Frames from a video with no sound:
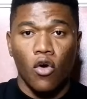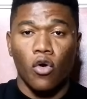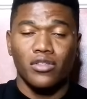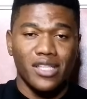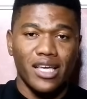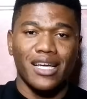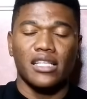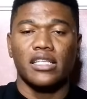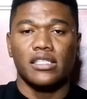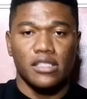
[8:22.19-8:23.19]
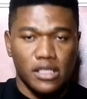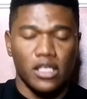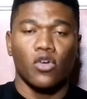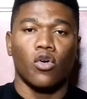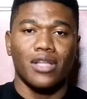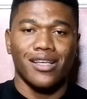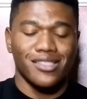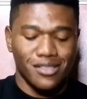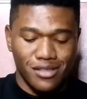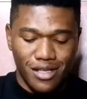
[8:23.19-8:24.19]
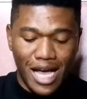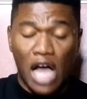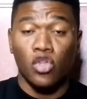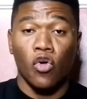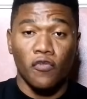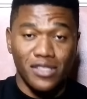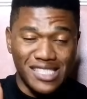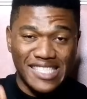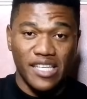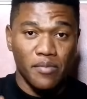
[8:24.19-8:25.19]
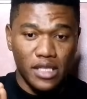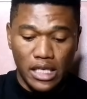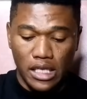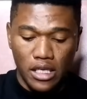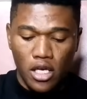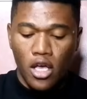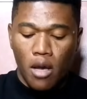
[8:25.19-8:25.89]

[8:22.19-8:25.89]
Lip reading: or take at least 3 corners out of the slip 3.